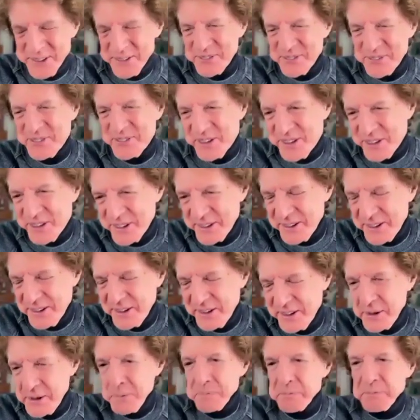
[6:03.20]
and fun,
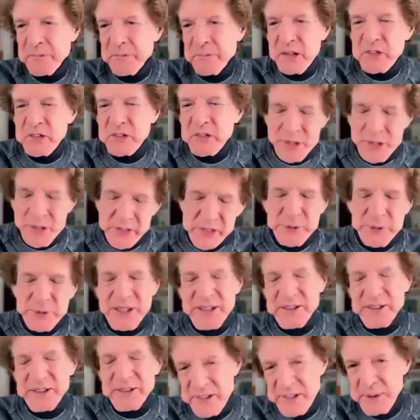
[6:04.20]
as well as
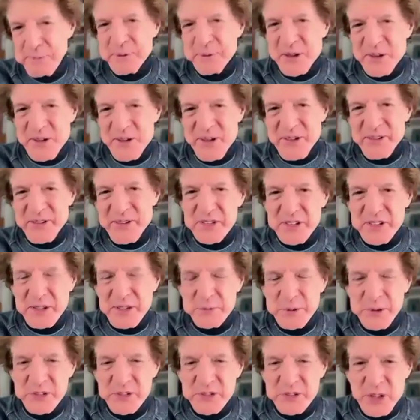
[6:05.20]
being deep and all the
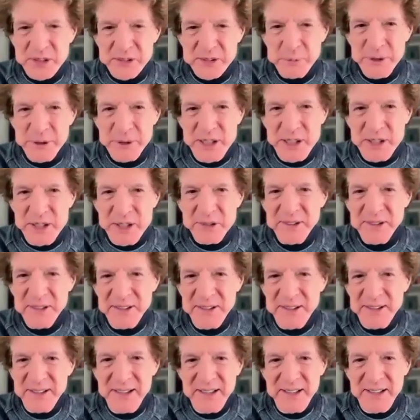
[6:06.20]
stuff we talked about.
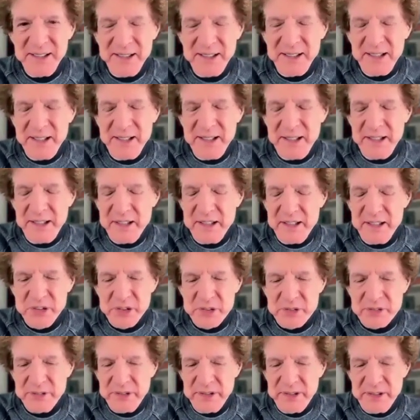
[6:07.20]
It's
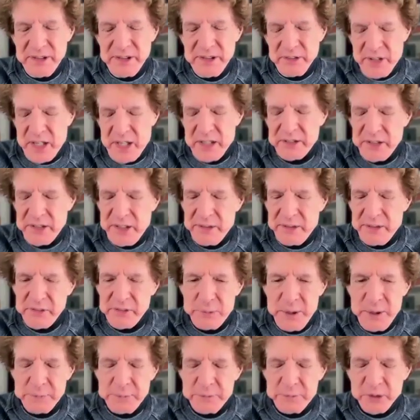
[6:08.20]
a lot of times
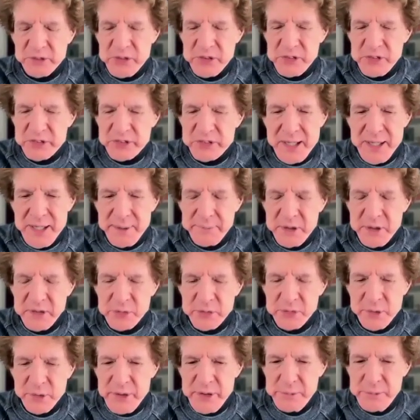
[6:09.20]
people describe it
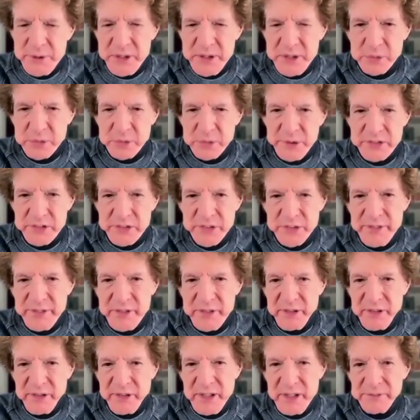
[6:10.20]
as one of the best weeks of
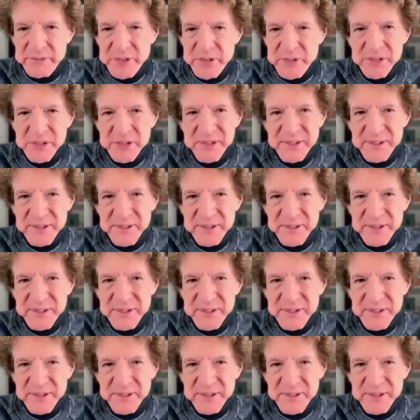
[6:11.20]
their lives.